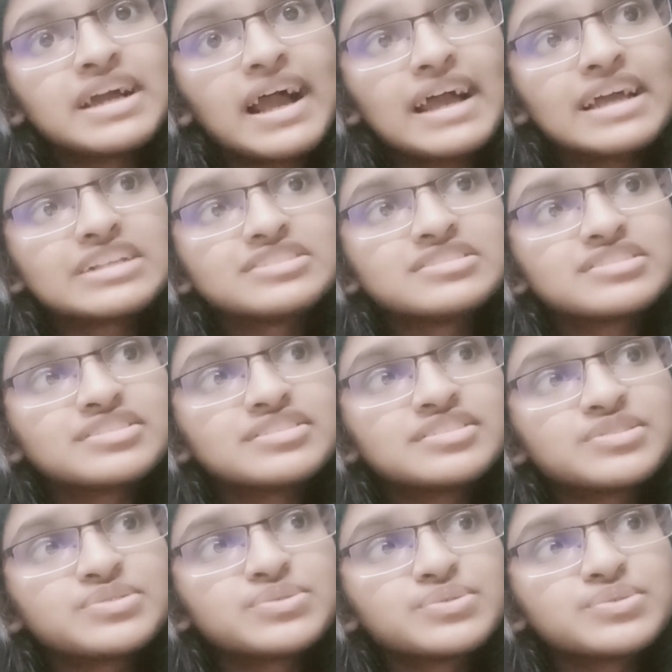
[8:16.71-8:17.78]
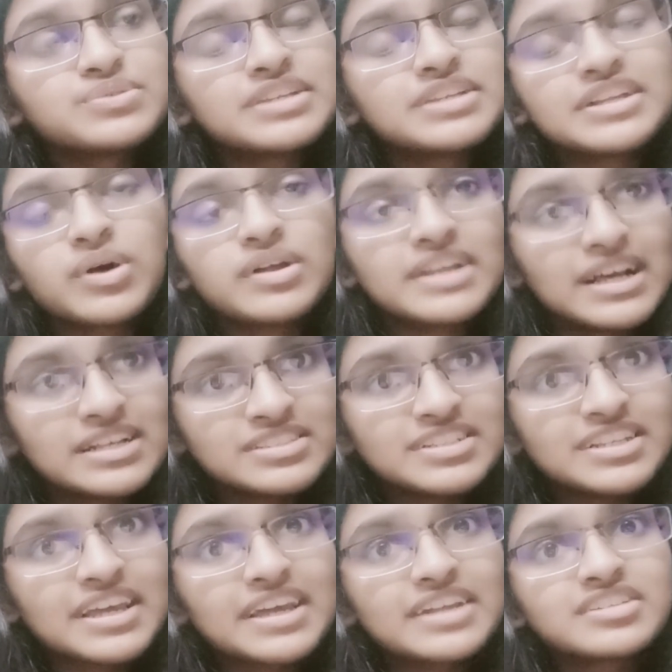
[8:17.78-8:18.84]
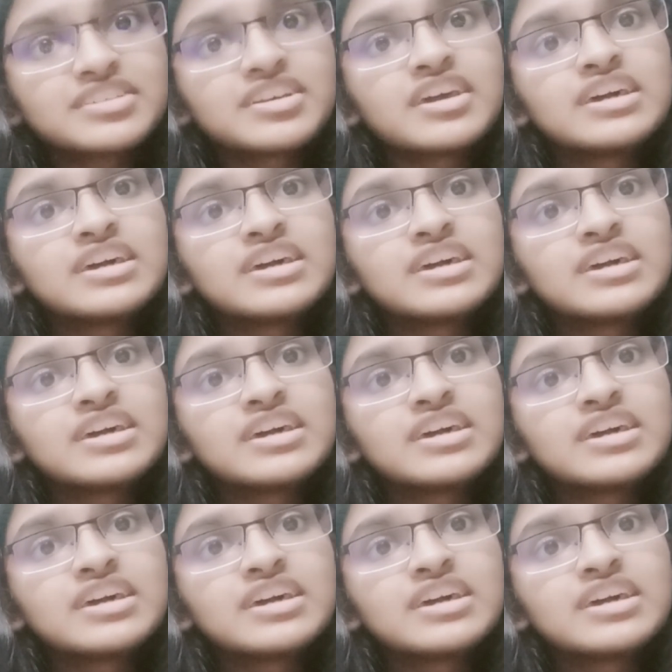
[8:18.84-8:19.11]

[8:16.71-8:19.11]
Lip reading: and you need not hesitate,